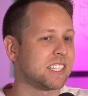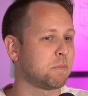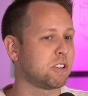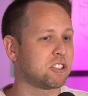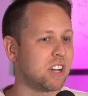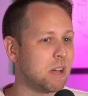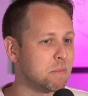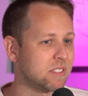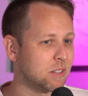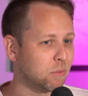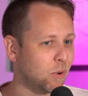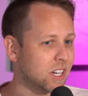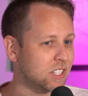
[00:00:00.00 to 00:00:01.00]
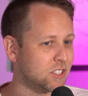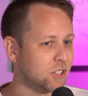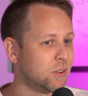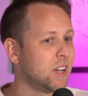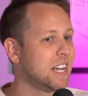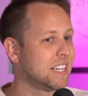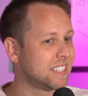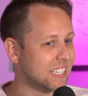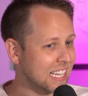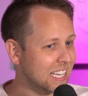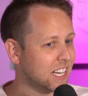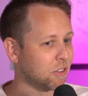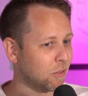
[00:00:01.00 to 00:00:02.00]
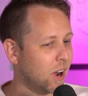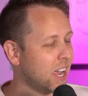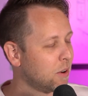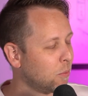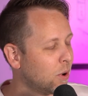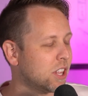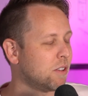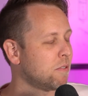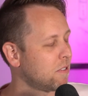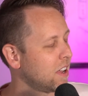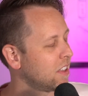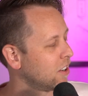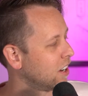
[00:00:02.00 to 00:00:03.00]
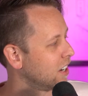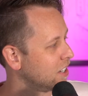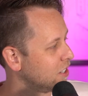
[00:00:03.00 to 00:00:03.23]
as much time as they wanted to to get it right. What do you think they're going